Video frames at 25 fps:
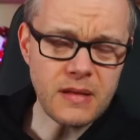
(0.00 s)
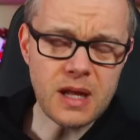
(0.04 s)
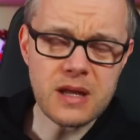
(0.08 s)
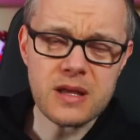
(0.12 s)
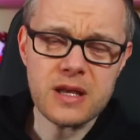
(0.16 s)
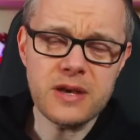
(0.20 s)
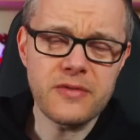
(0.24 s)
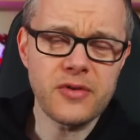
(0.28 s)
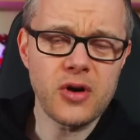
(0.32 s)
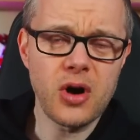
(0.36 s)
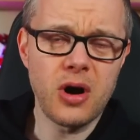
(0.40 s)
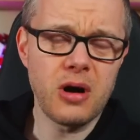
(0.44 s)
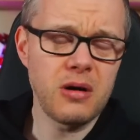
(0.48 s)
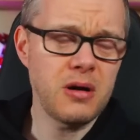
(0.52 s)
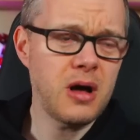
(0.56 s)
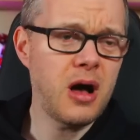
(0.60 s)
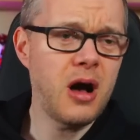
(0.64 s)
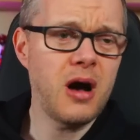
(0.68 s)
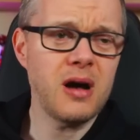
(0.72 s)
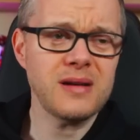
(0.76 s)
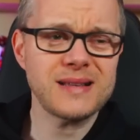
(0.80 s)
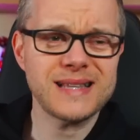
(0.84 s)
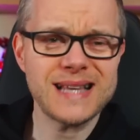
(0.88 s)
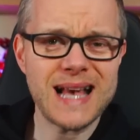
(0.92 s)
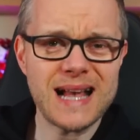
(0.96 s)
You've got
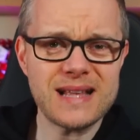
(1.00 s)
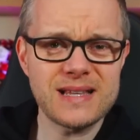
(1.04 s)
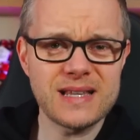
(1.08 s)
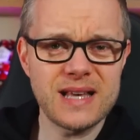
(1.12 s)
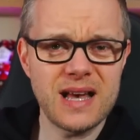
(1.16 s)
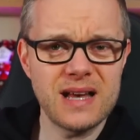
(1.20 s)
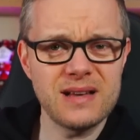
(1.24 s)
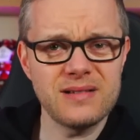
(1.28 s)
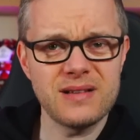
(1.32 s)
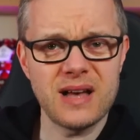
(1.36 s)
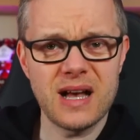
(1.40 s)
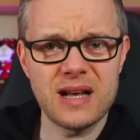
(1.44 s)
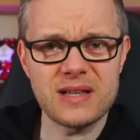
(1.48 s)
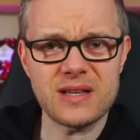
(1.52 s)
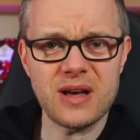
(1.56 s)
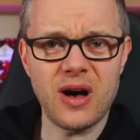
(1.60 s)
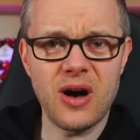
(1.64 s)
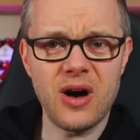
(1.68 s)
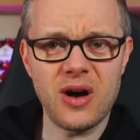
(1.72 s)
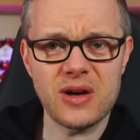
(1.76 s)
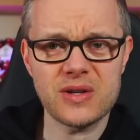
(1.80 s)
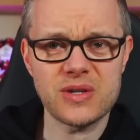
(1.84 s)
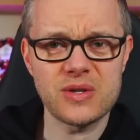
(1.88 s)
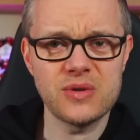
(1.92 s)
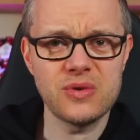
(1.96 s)
Arteta at
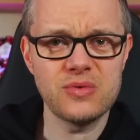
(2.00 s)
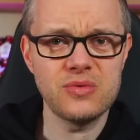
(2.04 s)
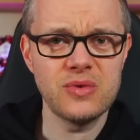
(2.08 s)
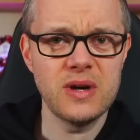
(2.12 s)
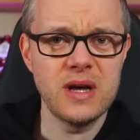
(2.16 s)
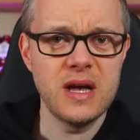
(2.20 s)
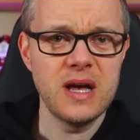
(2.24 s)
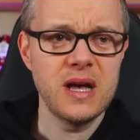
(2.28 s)
Arsenal.